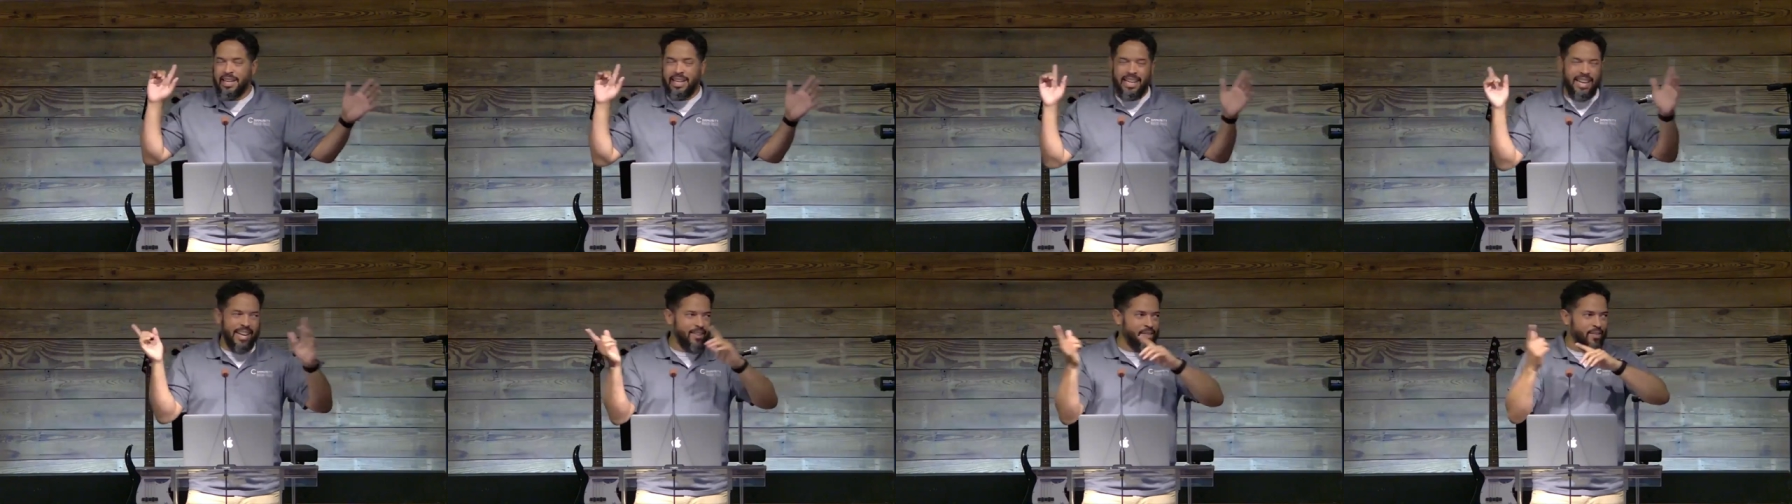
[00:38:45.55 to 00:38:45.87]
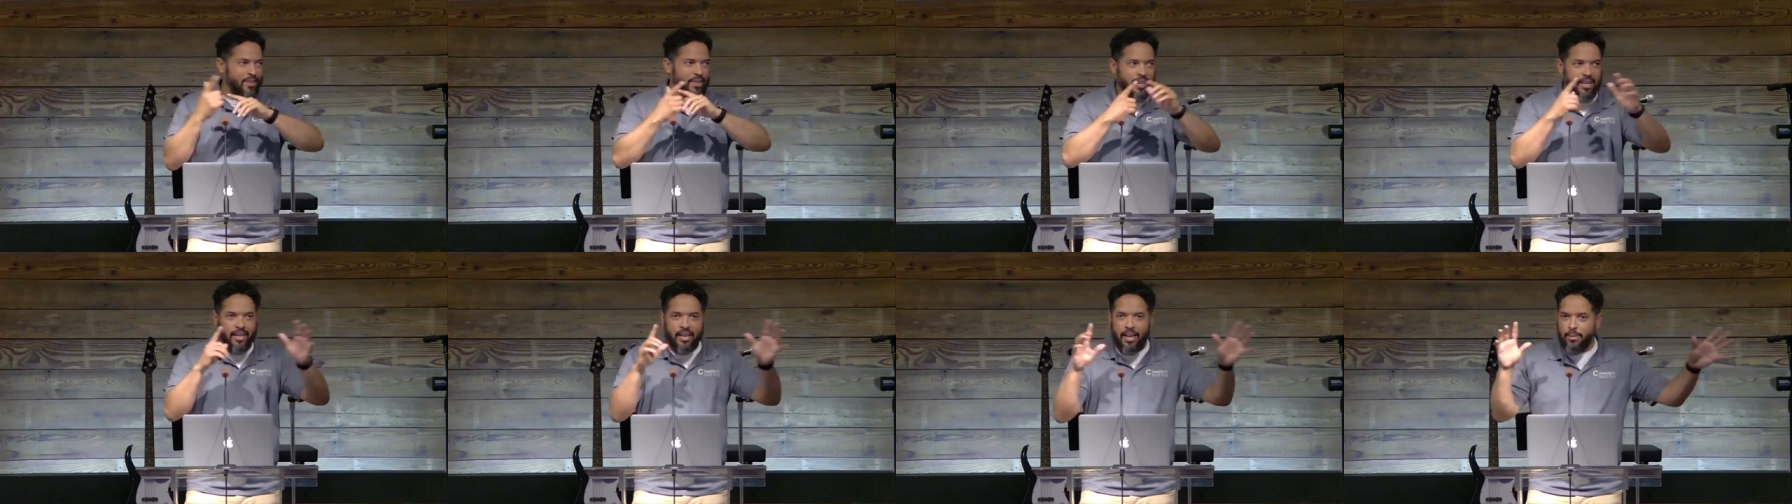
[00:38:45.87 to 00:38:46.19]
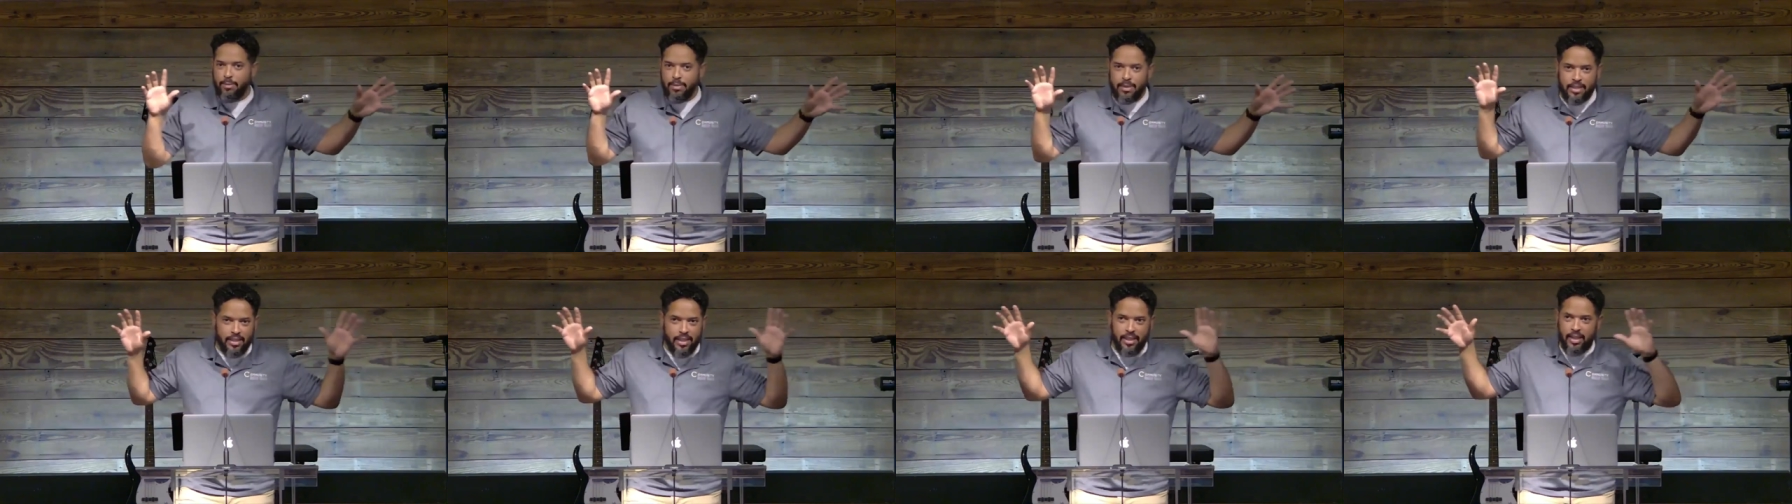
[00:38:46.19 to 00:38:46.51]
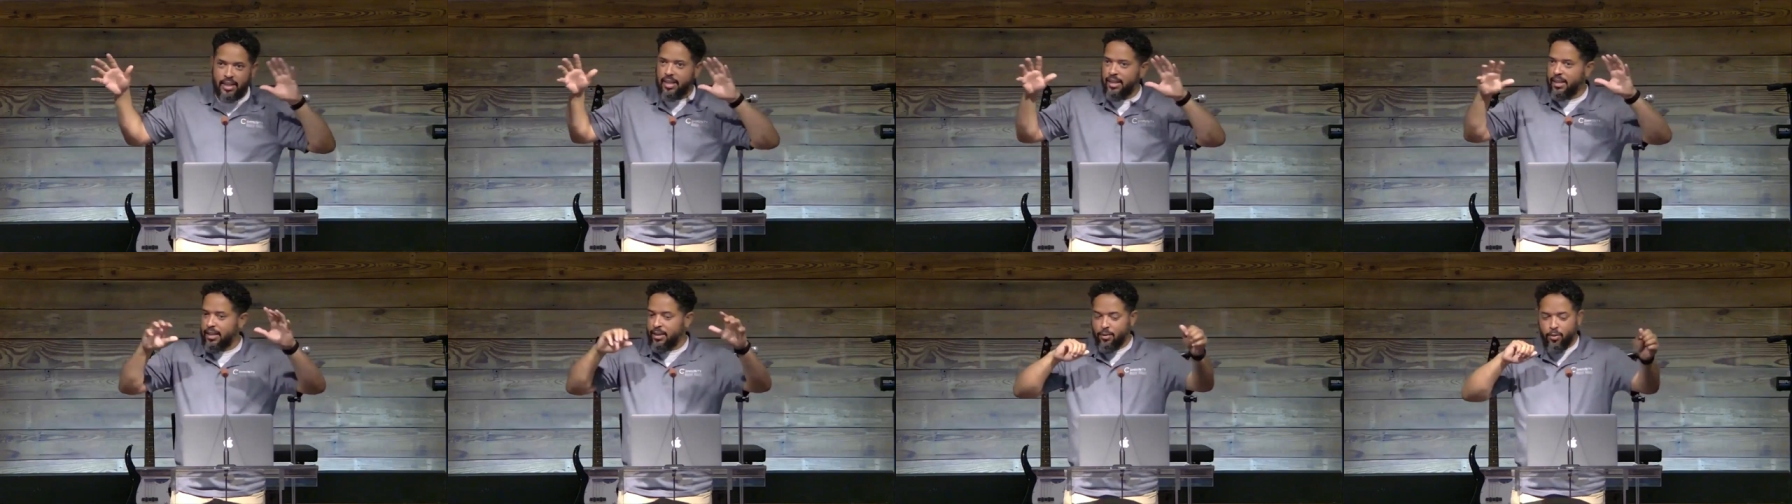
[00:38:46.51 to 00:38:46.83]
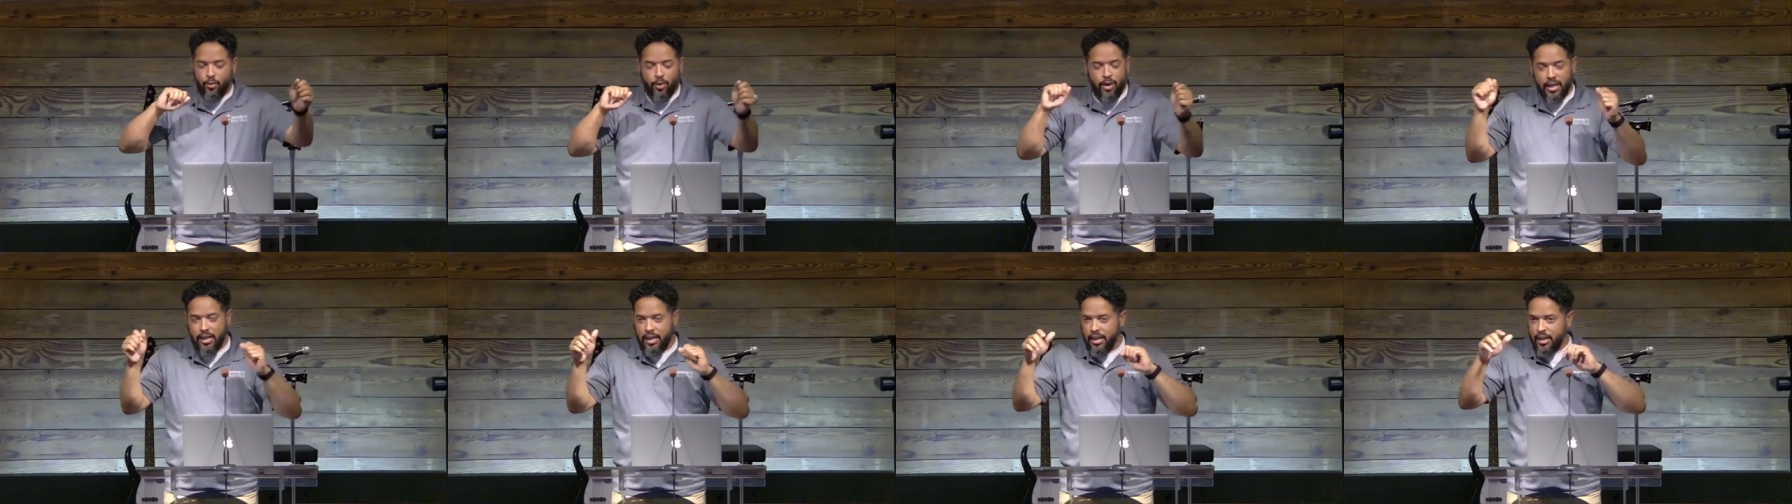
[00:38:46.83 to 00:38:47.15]
Everything I'm seeing and
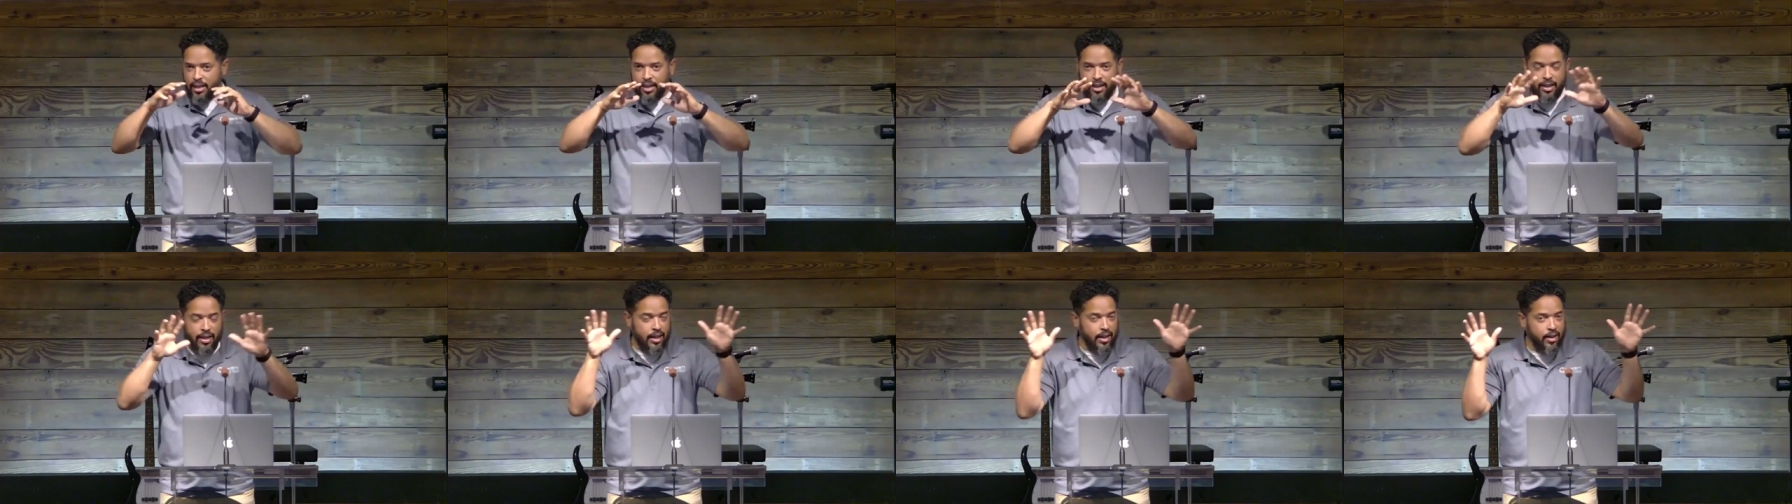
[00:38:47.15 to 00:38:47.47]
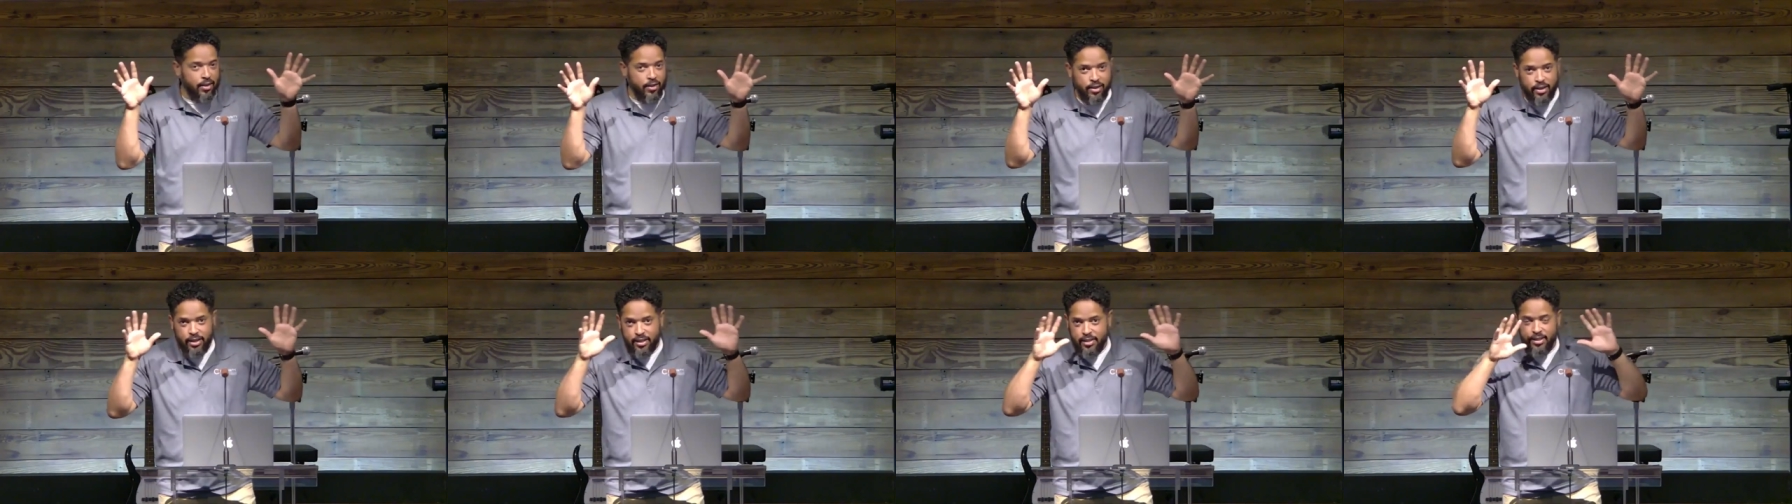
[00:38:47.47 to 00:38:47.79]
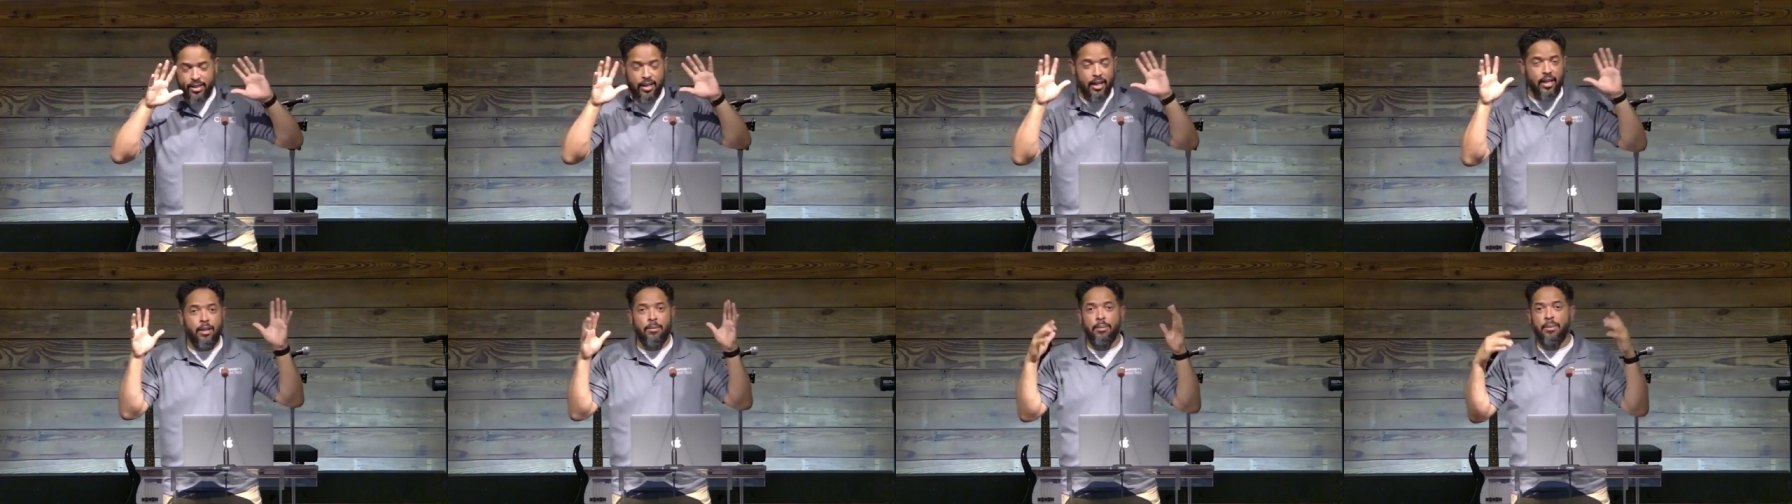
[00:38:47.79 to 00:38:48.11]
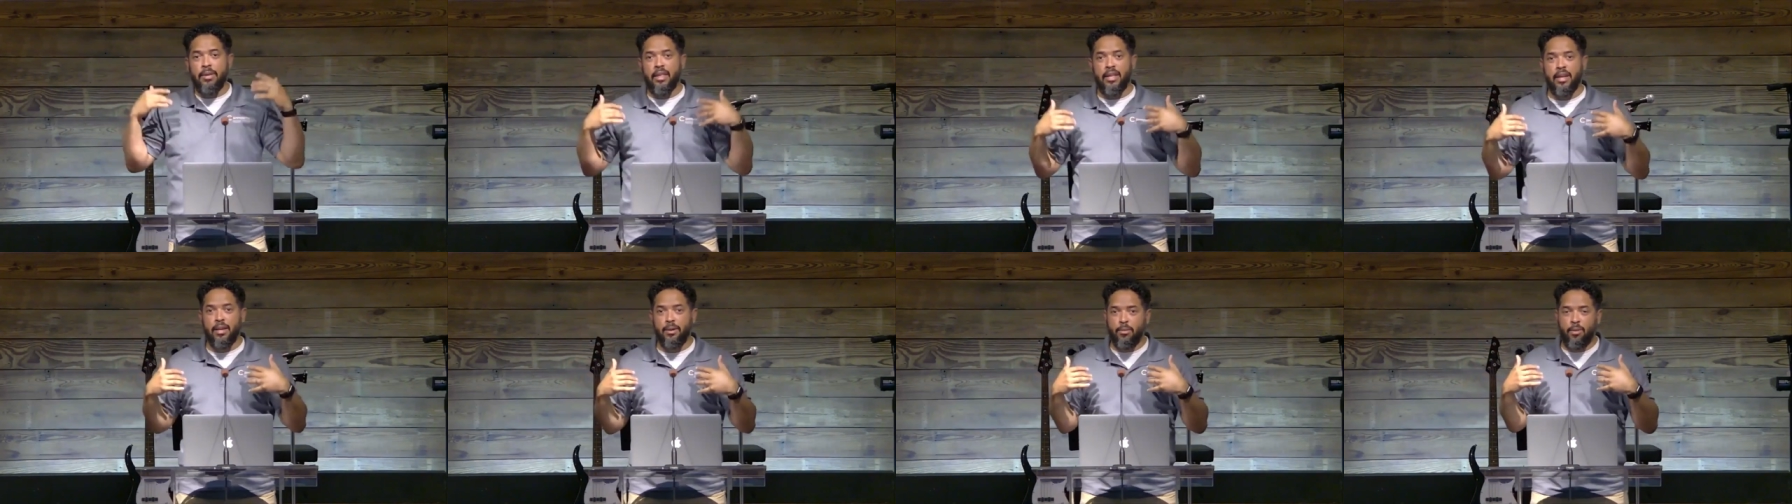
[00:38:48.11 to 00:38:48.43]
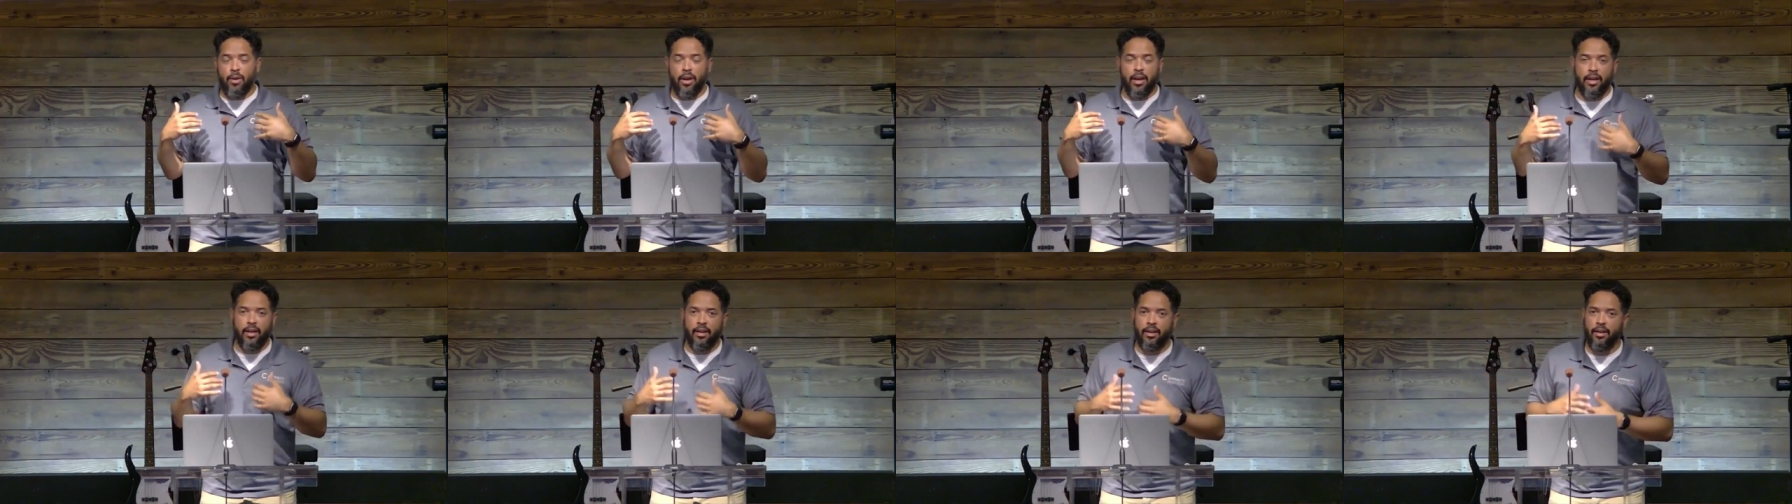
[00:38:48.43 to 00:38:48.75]
reading and hearing is telling me that I'm
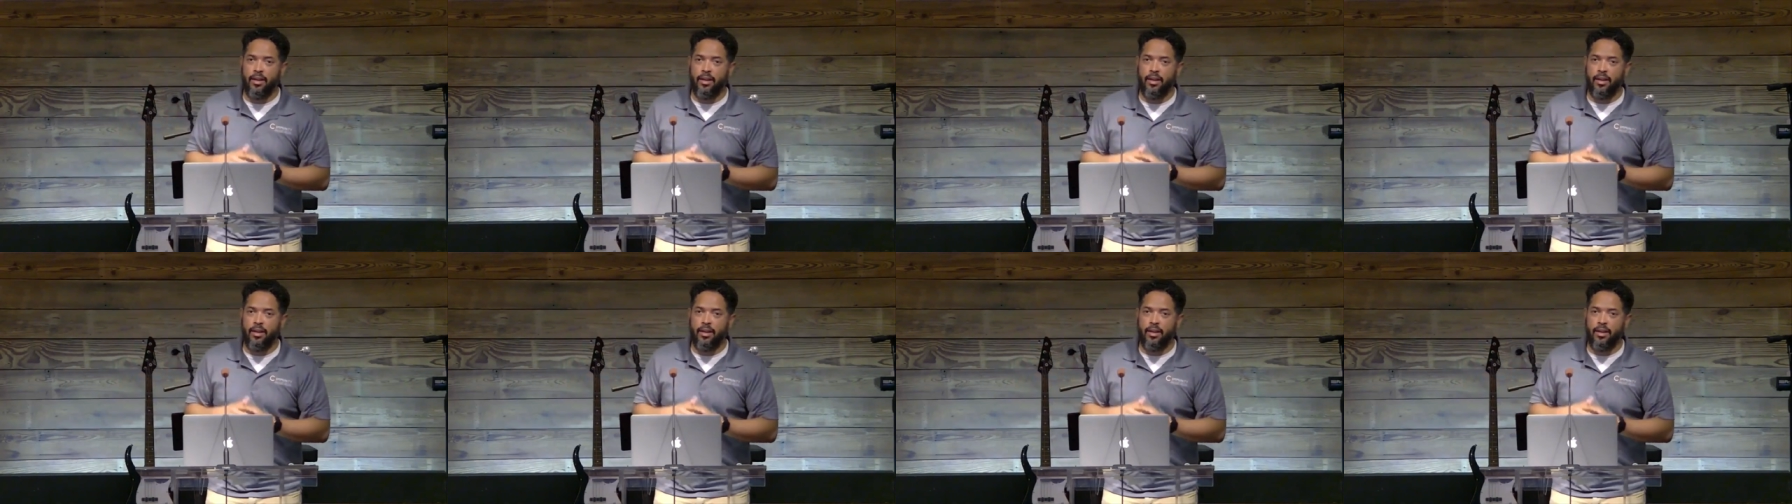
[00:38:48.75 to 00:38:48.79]
right.